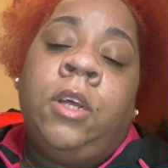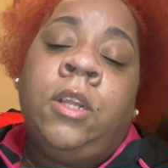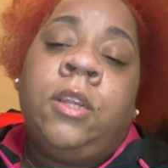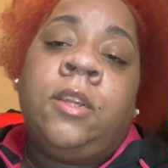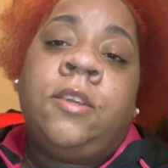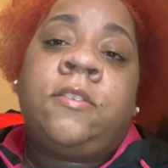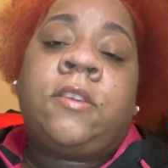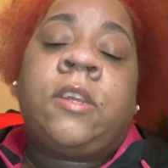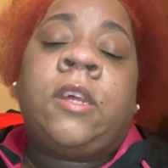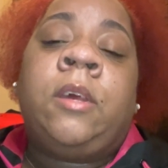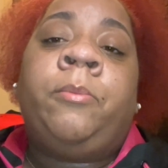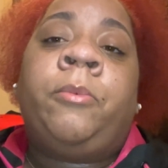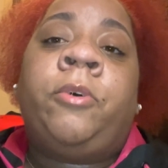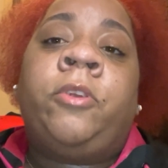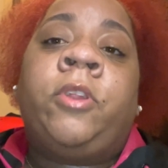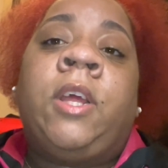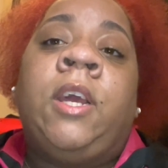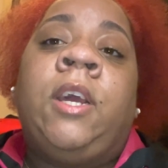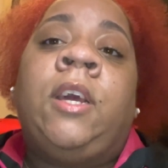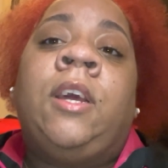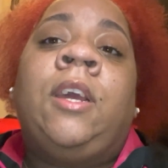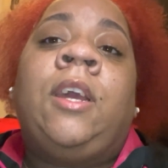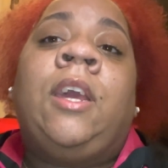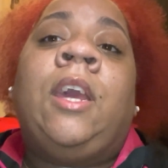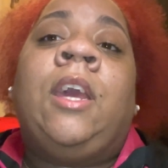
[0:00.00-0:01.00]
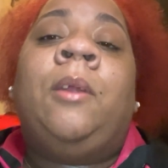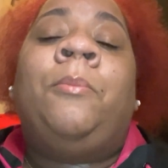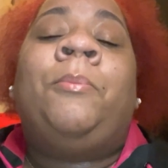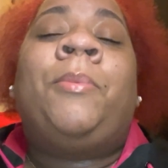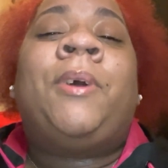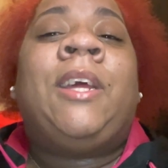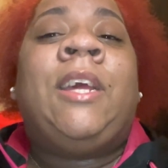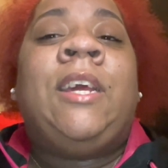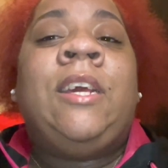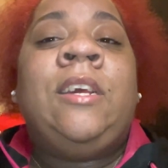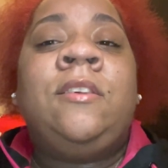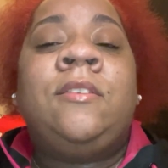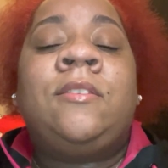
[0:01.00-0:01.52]
the same old thing again, but
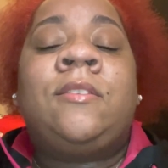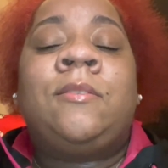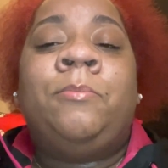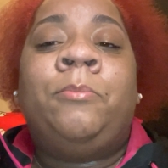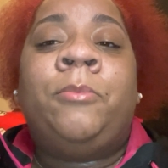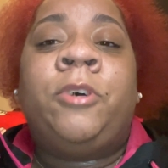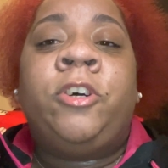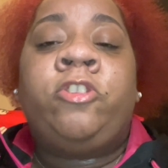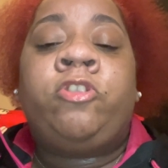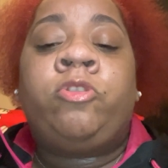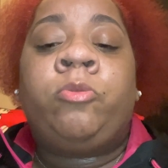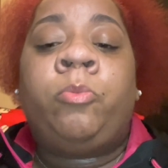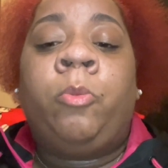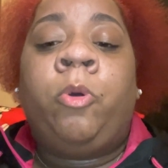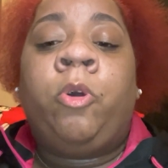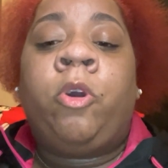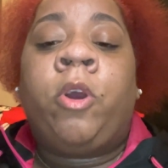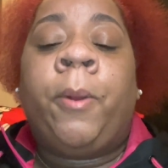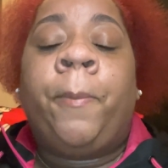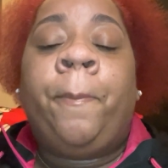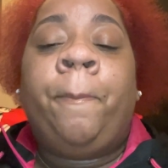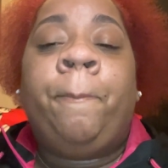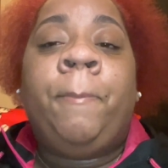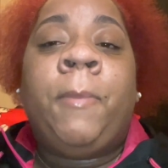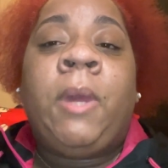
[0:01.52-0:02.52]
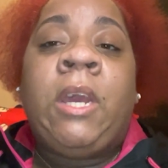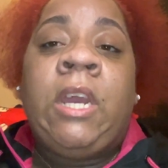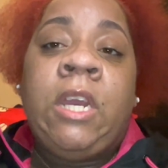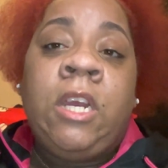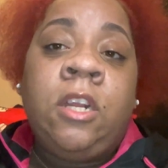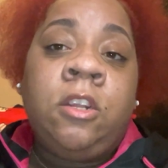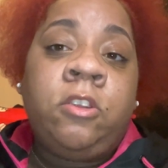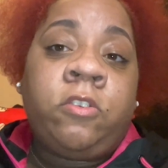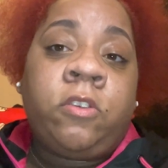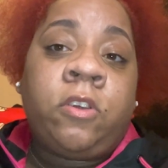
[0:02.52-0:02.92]
he's much more mean